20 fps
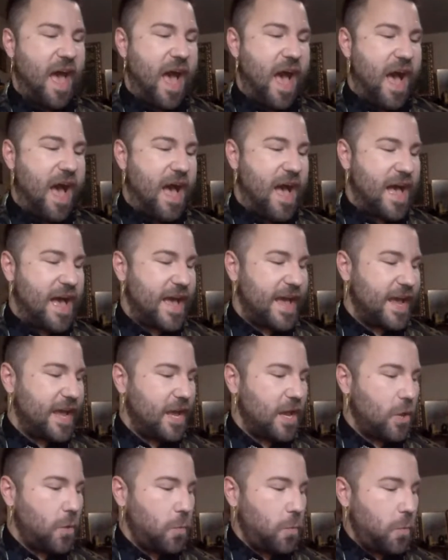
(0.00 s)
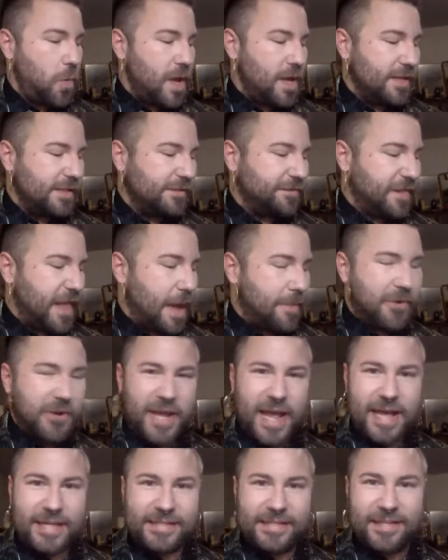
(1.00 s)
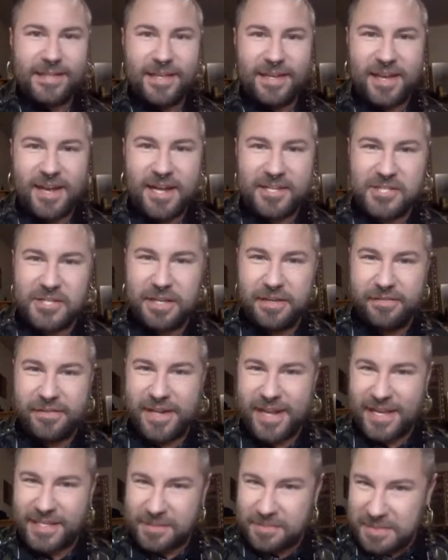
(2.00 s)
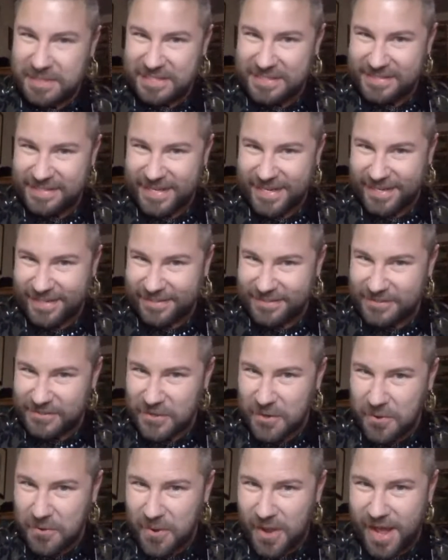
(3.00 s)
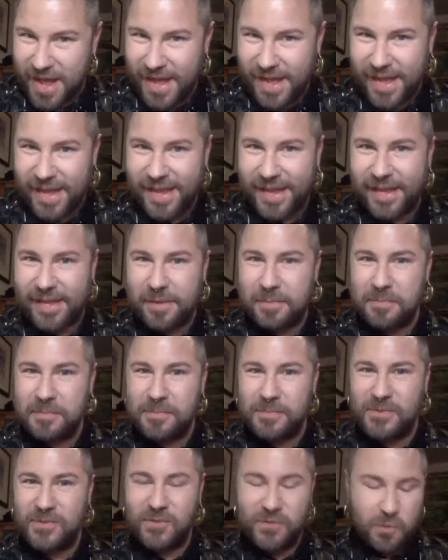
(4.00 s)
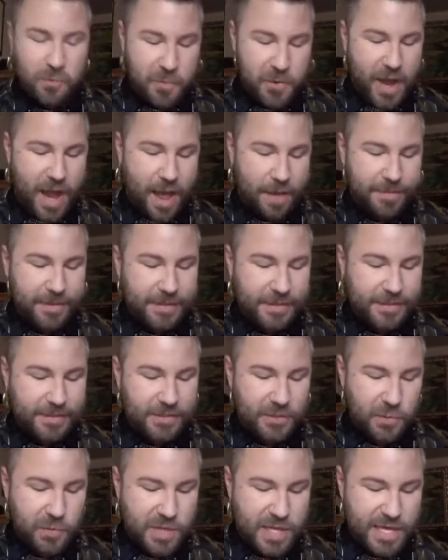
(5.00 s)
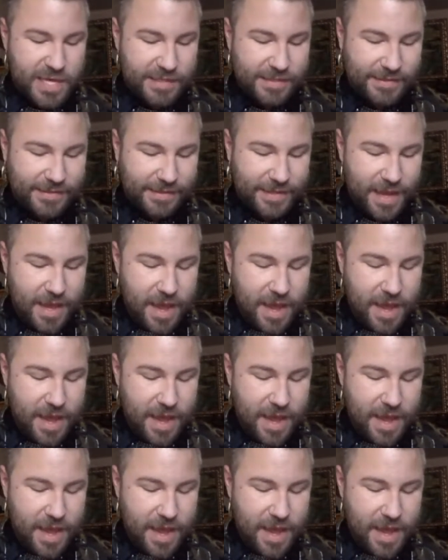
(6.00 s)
I was flabbergasted that Katya even asked me to sing, so I am super happy to do this.